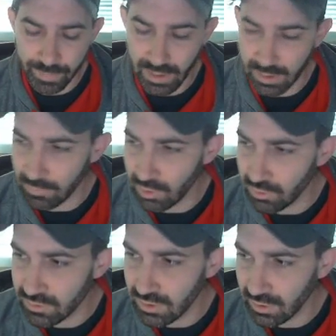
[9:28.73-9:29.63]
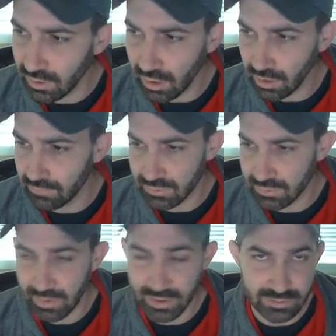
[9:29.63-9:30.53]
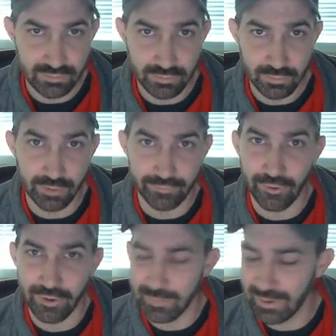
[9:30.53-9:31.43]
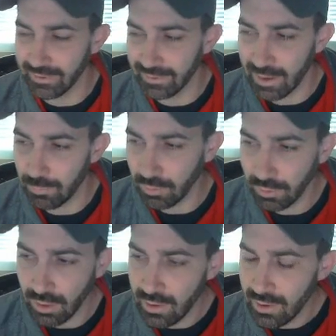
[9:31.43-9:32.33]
I'm using all of these bands through the 40 meter dipole.